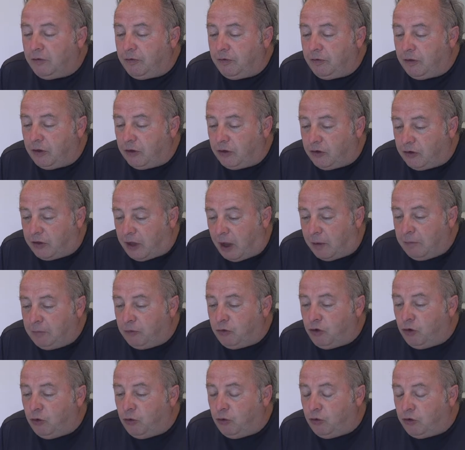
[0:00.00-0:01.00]
the stamp
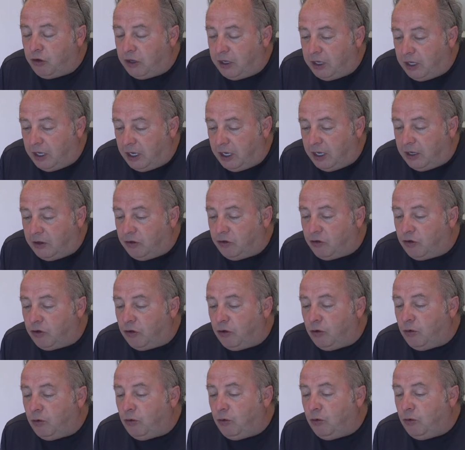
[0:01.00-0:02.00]
duty
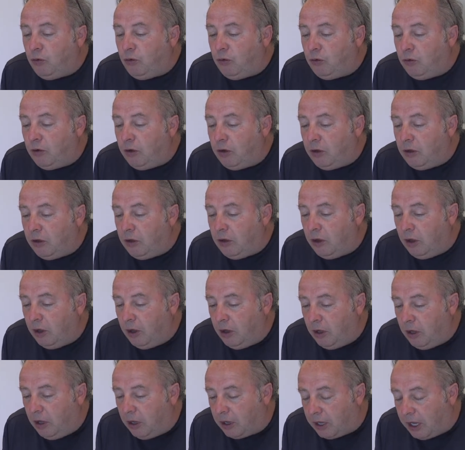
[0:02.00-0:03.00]
into
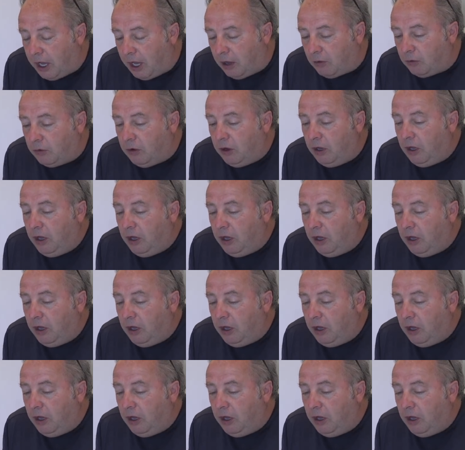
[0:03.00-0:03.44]
account.